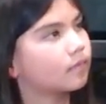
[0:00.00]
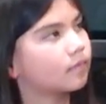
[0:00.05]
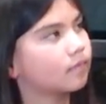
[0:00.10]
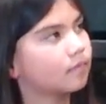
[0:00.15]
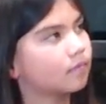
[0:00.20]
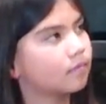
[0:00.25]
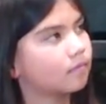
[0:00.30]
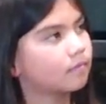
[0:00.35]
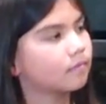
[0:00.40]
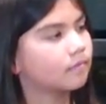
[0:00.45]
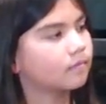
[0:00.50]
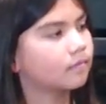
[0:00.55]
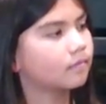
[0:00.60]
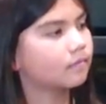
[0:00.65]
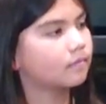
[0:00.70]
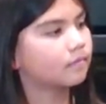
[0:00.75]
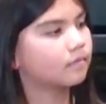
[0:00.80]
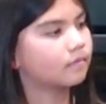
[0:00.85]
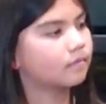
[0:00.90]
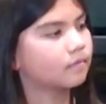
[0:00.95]

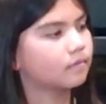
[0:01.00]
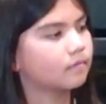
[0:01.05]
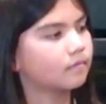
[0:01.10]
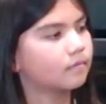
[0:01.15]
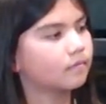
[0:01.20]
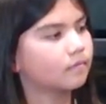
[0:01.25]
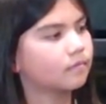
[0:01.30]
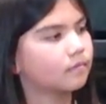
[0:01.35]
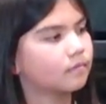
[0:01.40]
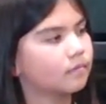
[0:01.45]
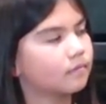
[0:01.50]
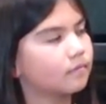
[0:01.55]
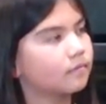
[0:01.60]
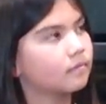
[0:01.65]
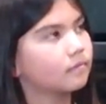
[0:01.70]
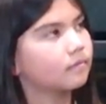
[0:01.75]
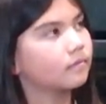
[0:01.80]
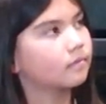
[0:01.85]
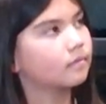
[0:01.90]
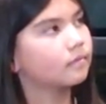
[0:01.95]

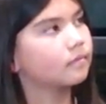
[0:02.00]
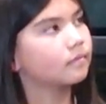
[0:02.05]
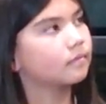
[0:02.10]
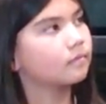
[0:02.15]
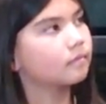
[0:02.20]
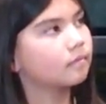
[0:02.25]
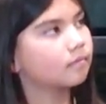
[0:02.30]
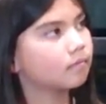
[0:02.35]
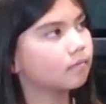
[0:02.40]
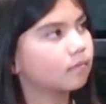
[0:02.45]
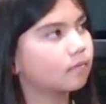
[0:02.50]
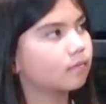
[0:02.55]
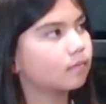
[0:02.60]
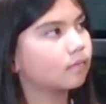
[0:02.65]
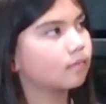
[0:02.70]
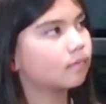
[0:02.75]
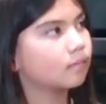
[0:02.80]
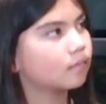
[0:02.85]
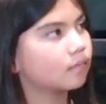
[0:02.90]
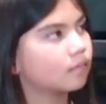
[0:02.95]

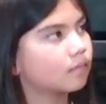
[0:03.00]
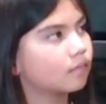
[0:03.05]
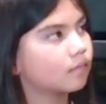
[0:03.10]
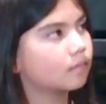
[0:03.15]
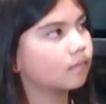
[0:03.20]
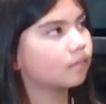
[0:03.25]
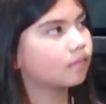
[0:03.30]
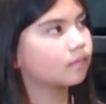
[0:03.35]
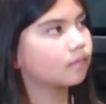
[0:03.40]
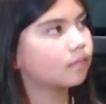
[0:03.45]
The person shown says nothing.